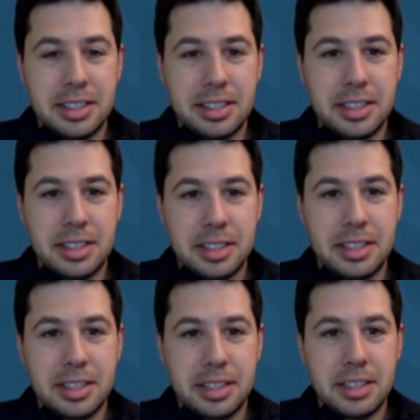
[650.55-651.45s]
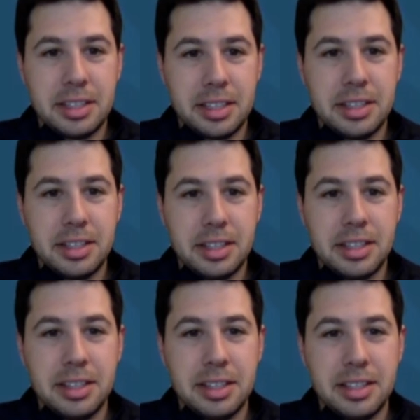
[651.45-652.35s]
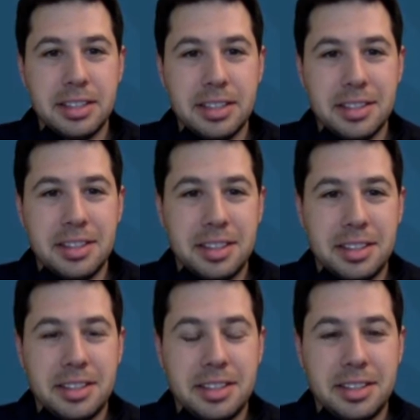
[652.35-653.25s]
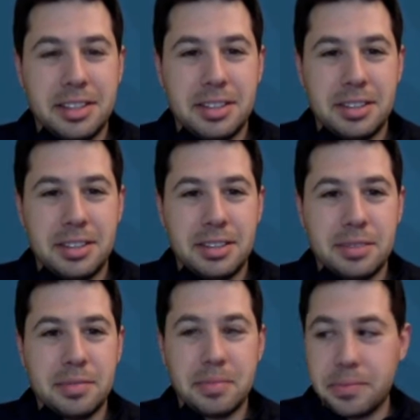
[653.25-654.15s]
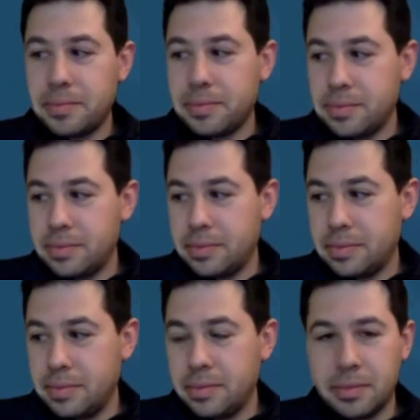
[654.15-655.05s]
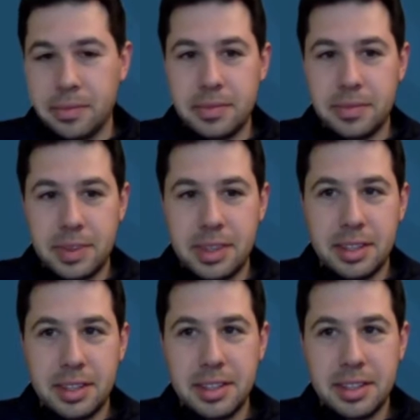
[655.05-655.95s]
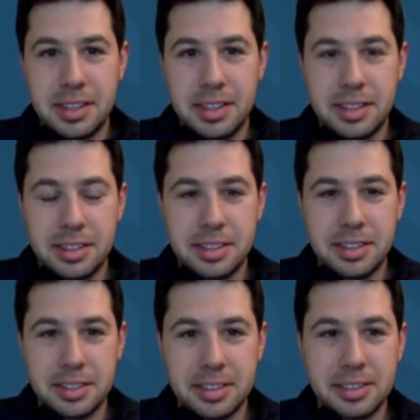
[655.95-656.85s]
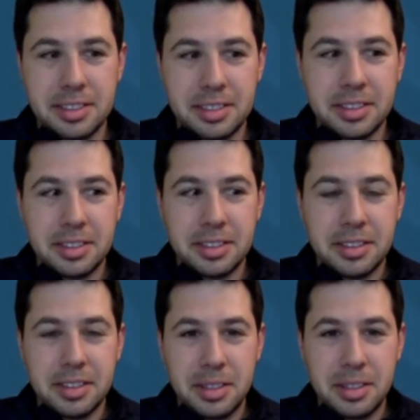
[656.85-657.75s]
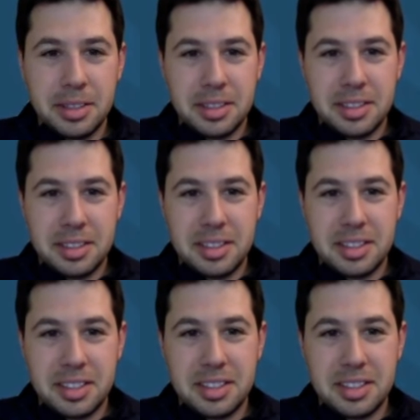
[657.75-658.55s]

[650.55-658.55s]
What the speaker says: The person shown says nothing.